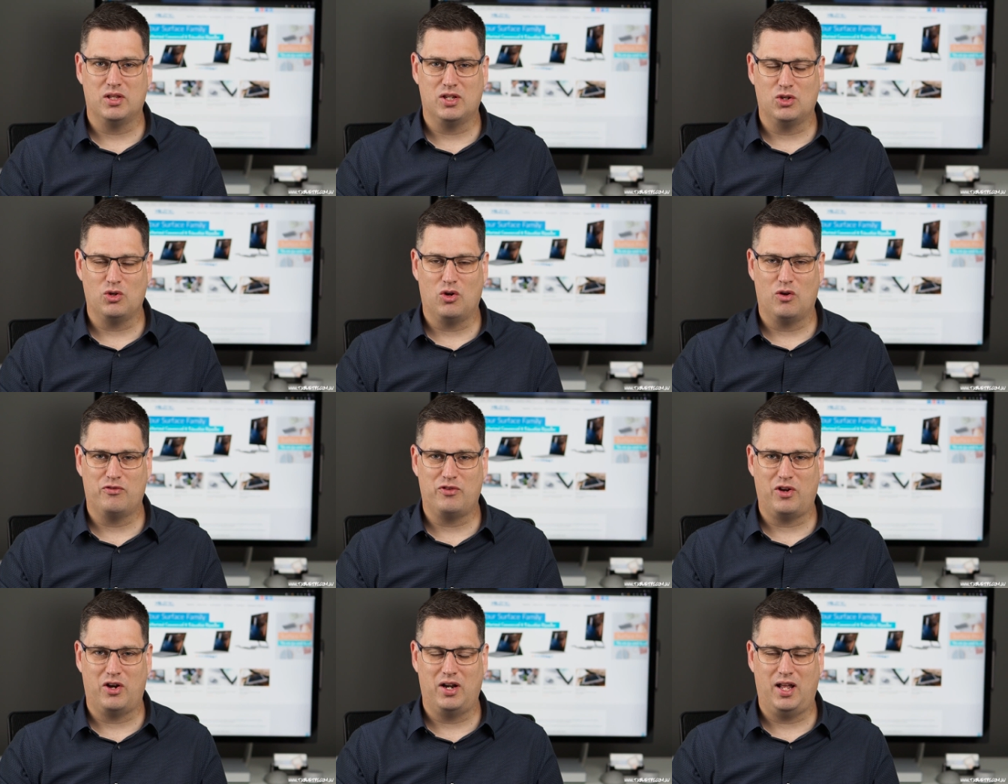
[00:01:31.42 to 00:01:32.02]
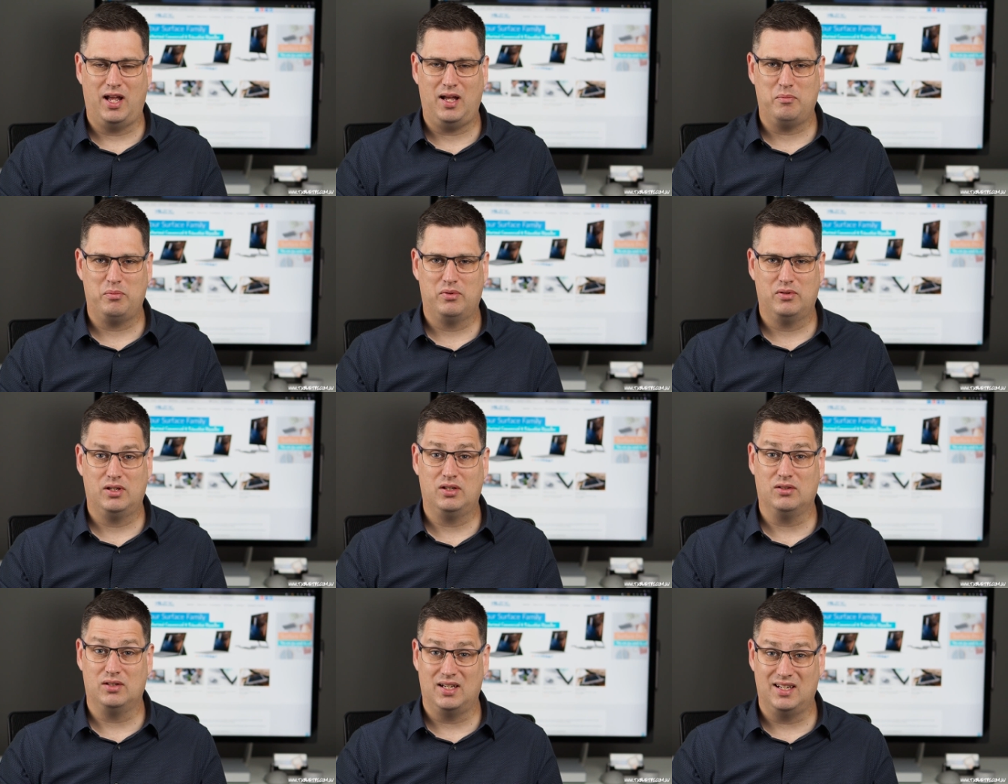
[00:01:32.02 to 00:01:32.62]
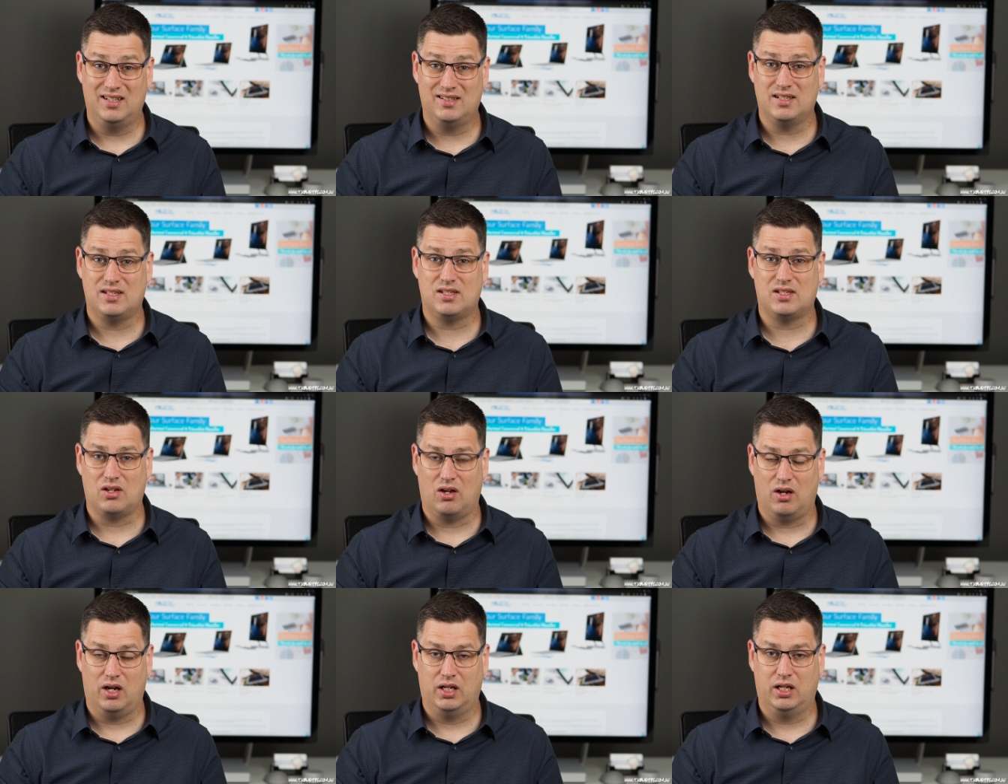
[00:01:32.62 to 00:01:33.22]
the Your Phone app, you'll need to
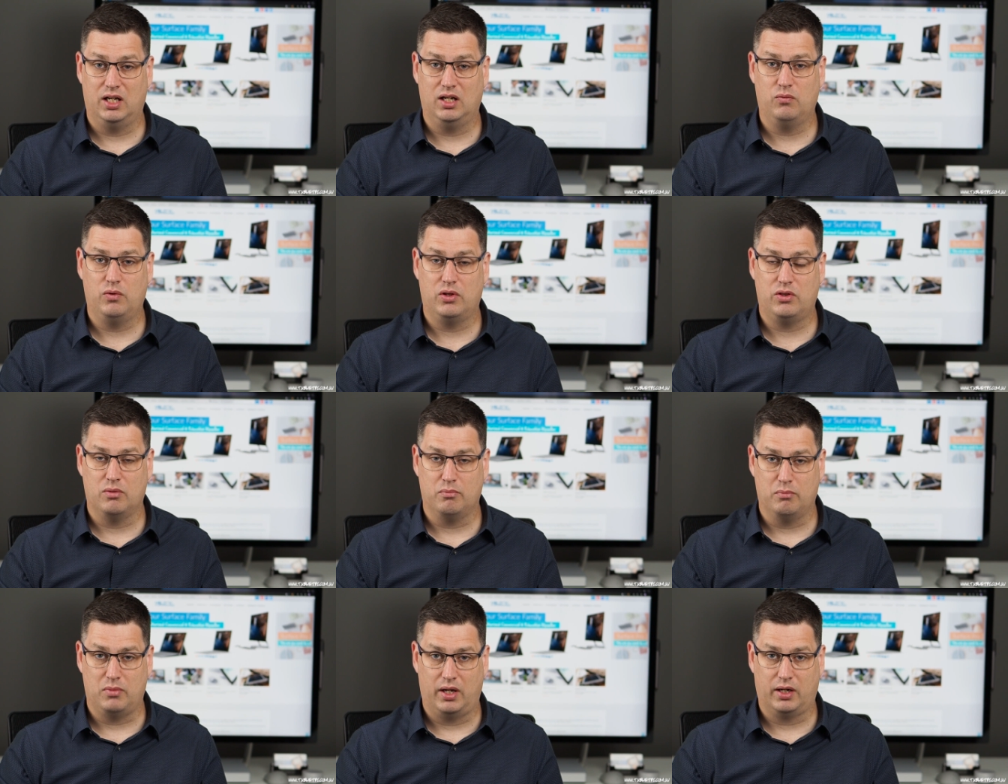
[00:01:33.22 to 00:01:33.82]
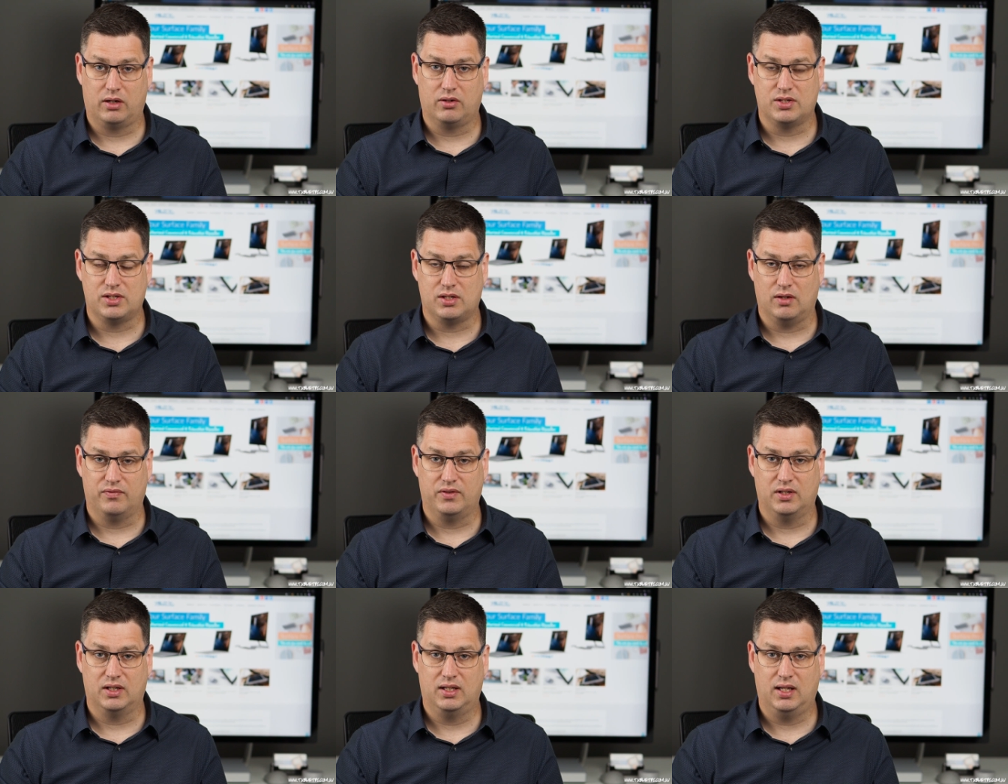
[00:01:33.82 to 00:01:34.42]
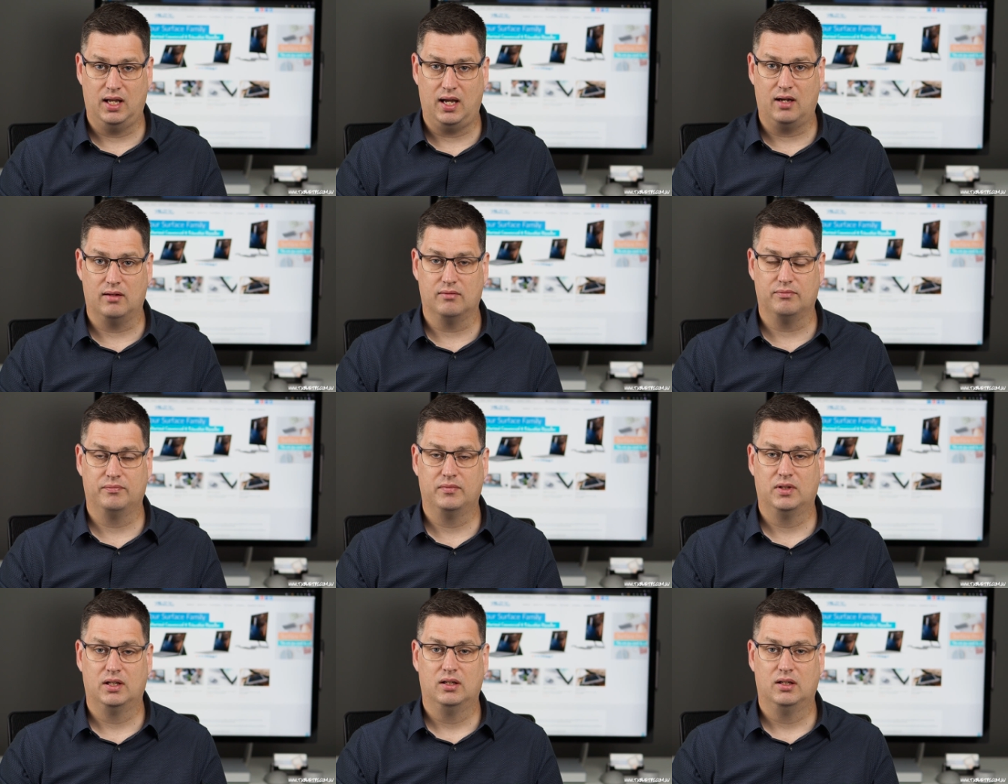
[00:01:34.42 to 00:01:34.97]
sign in with your Microsoft account.